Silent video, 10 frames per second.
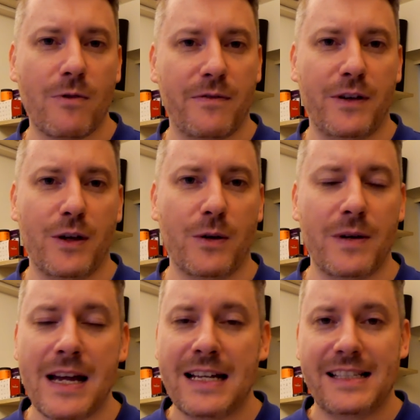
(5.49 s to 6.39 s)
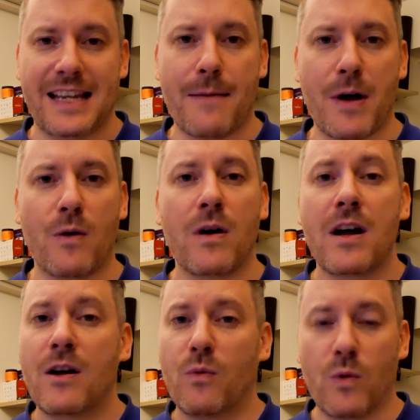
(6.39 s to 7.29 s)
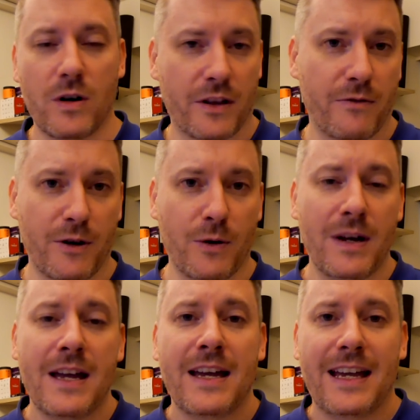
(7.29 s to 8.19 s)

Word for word: review demo walkthrough.